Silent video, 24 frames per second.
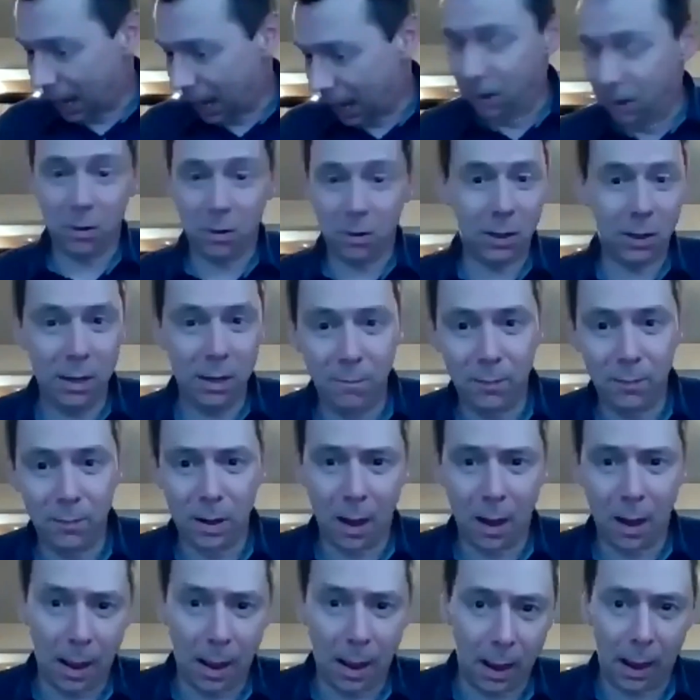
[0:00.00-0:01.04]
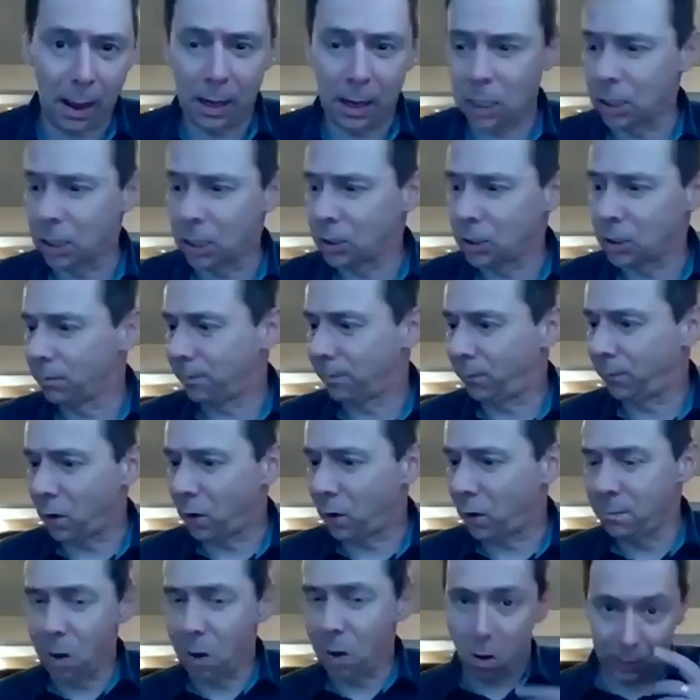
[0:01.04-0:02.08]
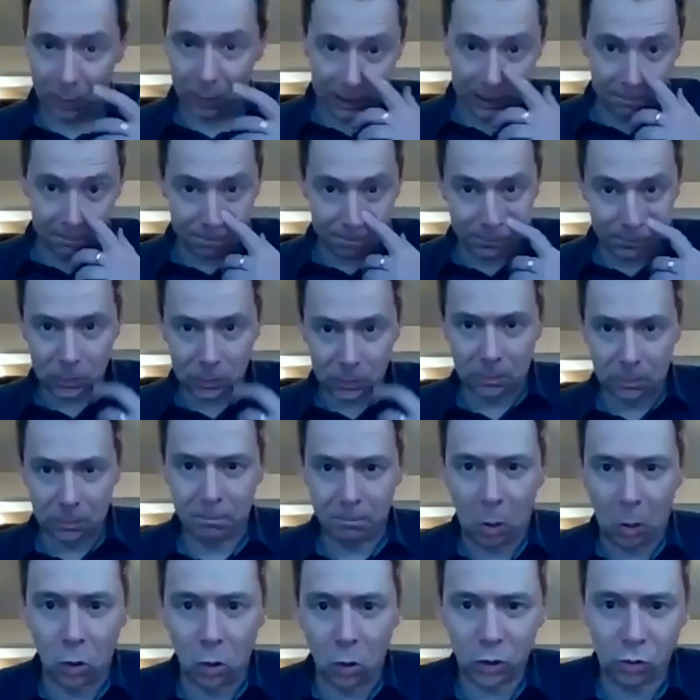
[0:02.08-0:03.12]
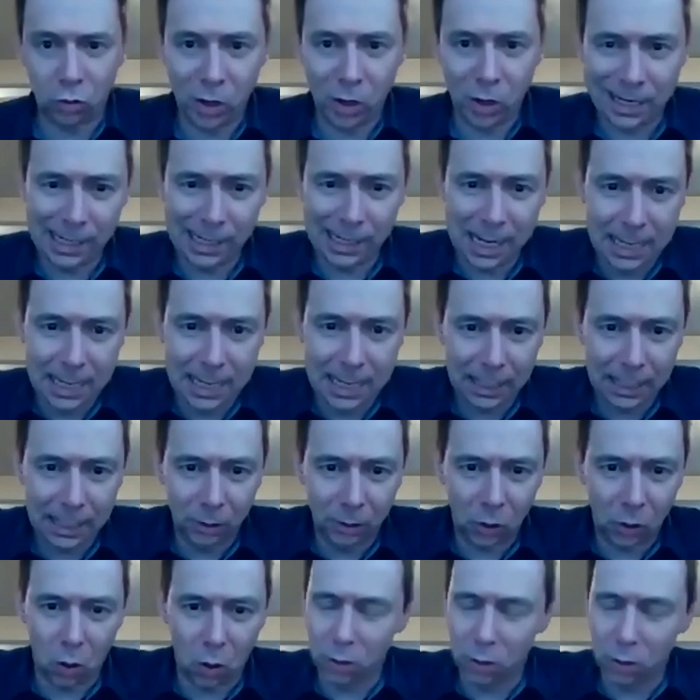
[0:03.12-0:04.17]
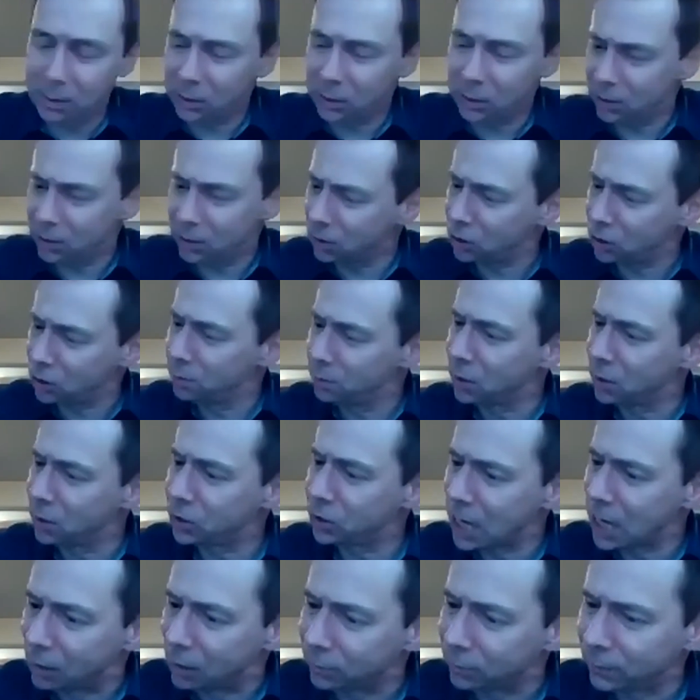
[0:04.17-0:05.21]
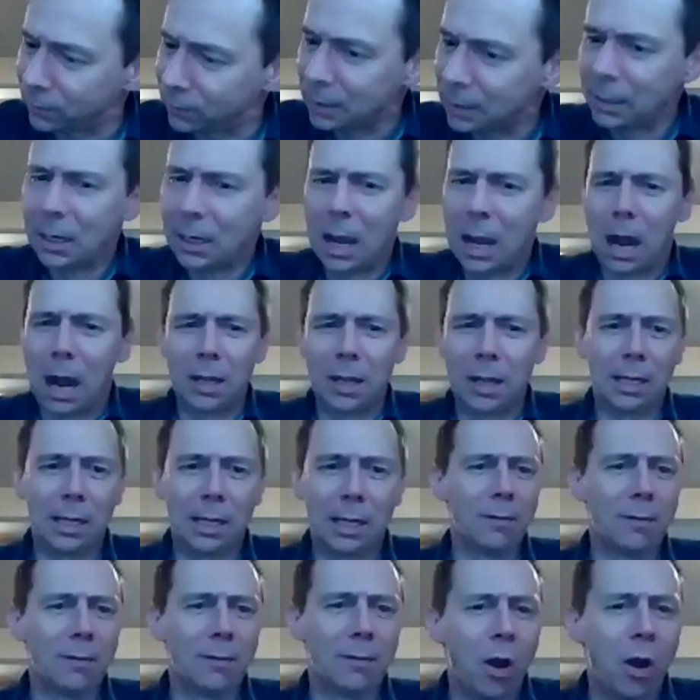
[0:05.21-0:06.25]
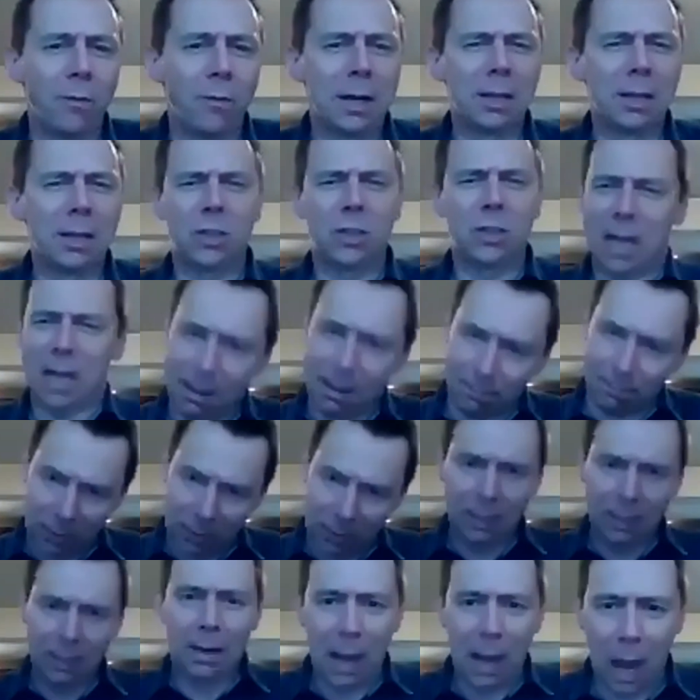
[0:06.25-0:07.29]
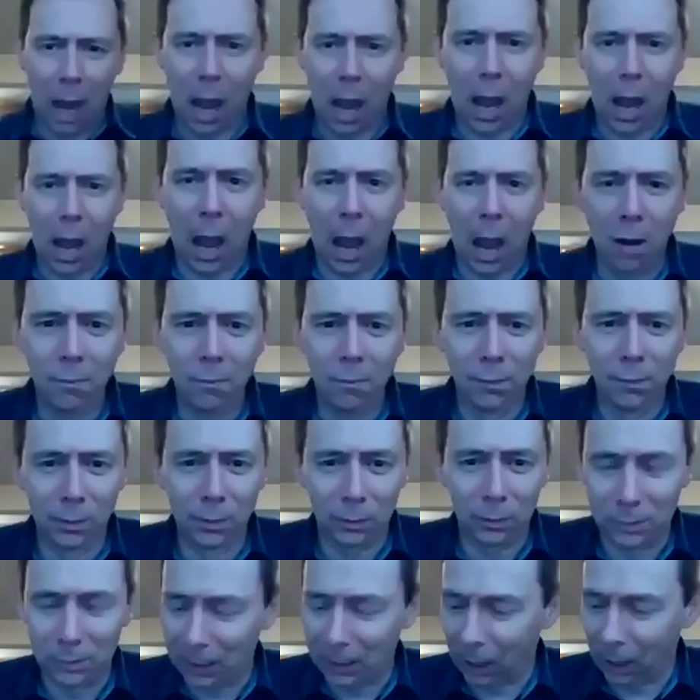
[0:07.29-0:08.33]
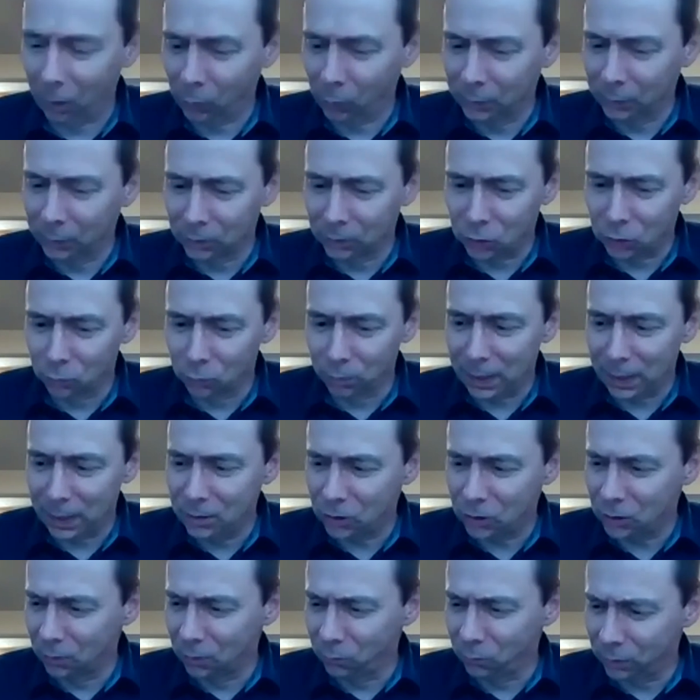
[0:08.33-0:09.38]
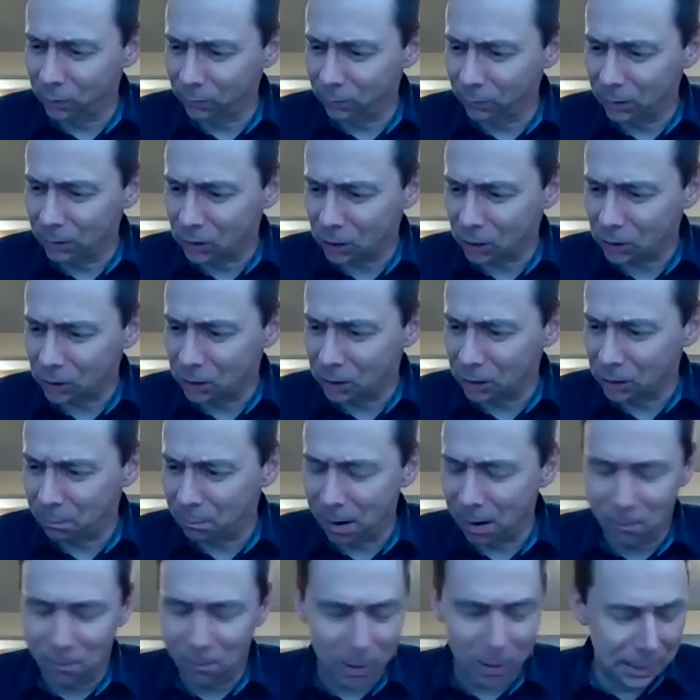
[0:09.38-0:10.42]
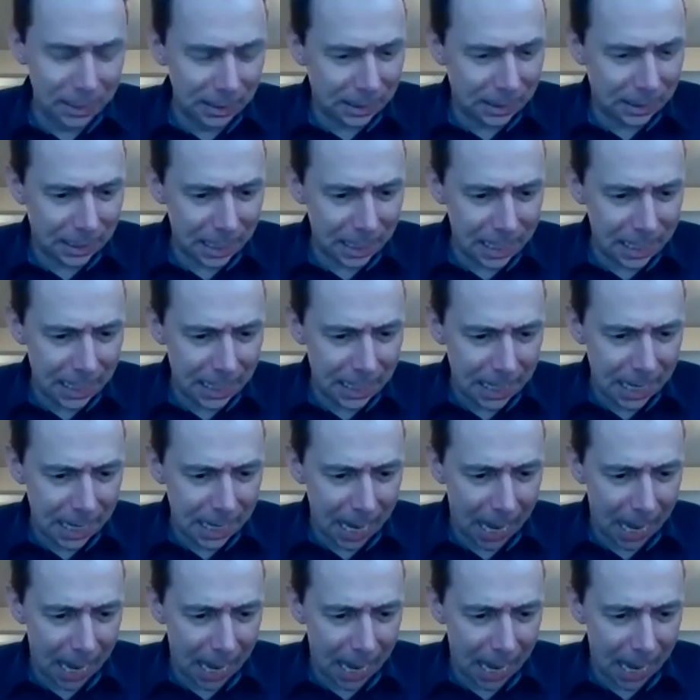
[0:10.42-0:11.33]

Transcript: Look, even a sort of free market, sort of Austrian-leaning economist such as myself, I think even I would accept over the sort of incident that we've just experienced in